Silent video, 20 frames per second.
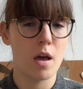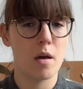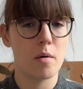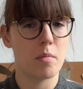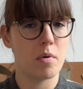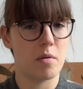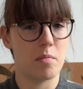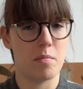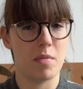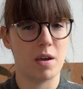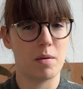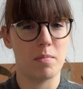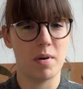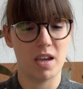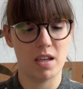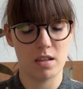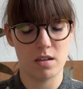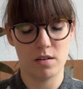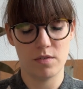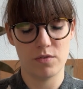but my
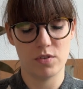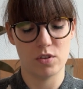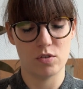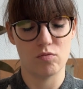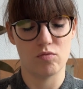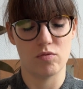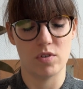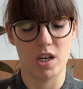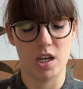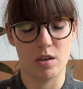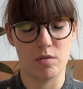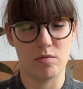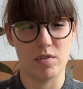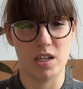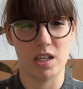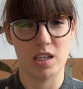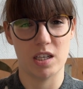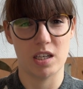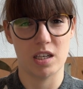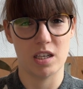bind off is
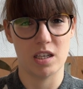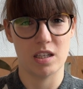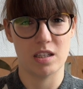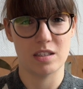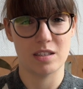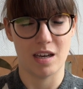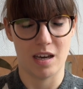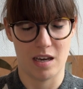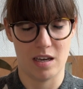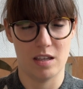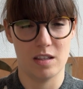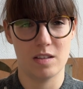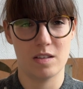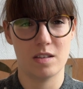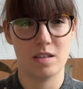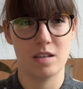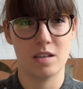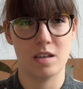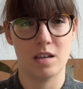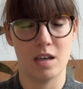really
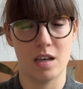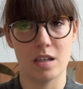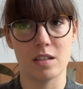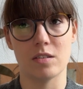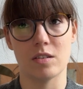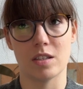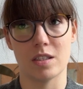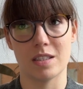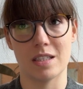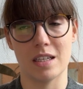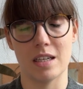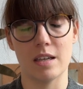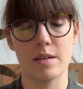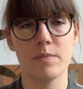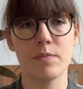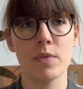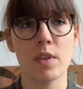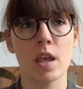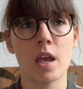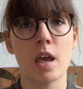tight, as you can see.
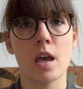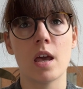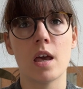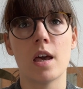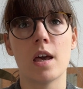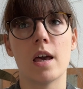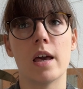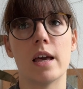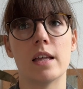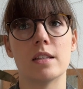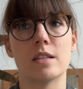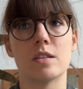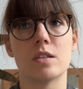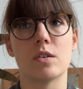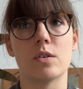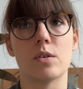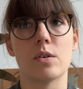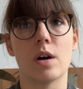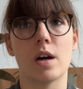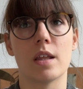And
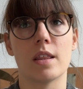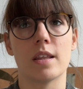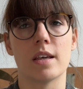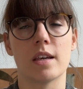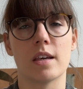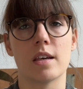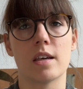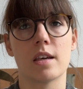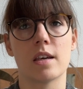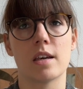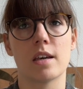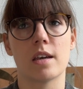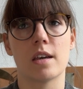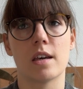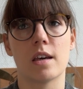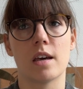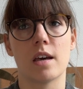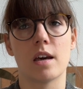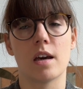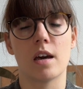so I think
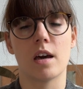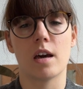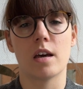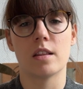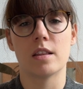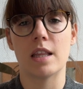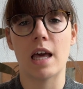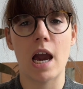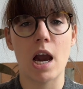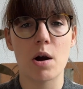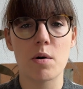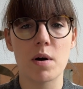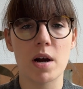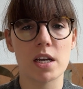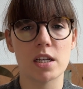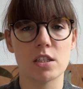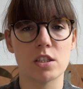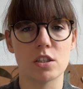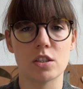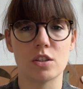now
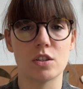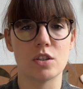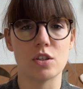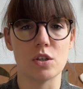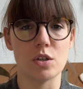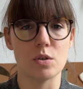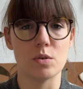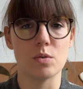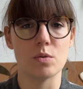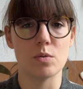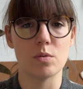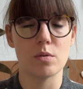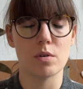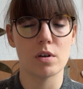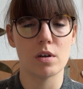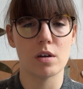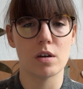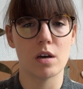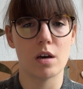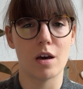I just do
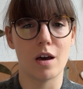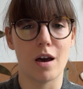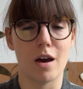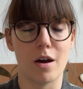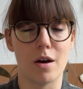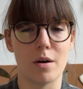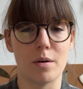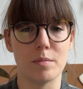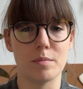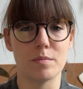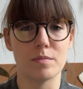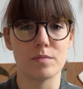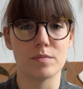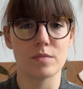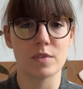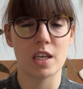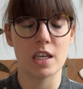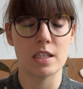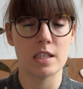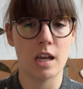
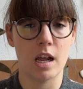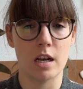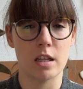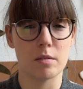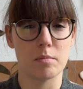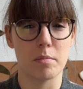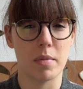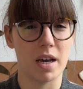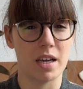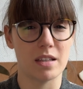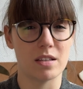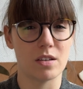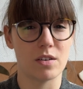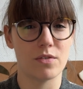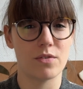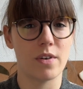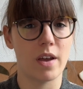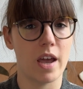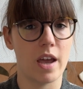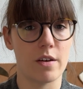Italian bind
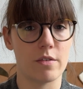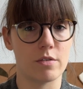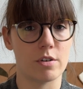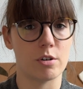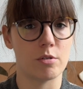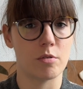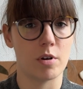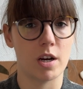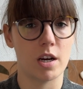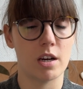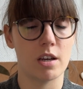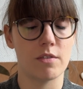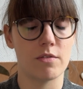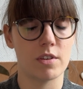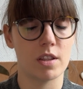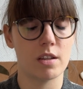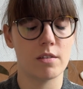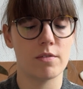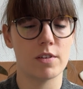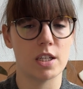off everywhere,
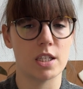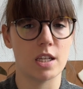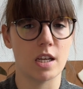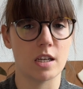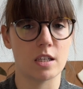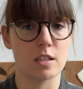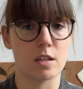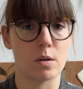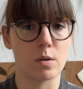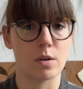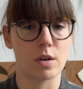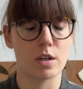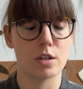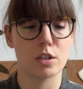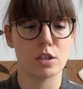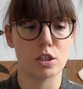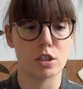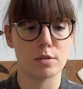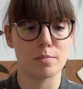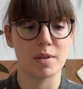even if it takes longer,
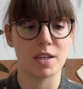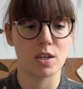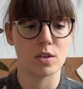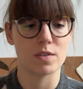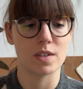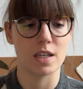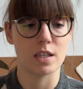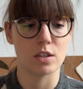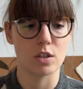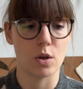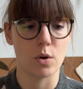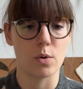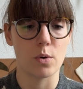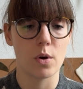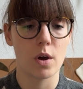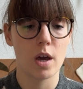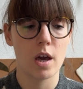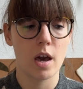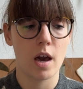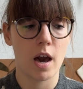just because I know
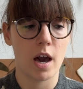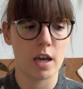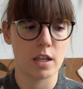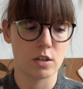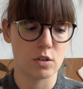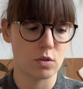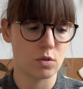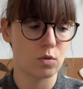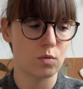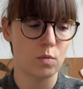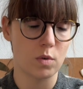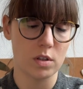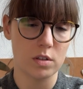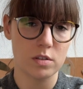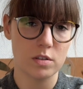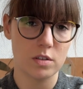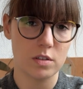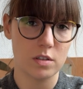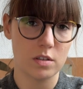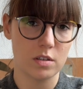I don't want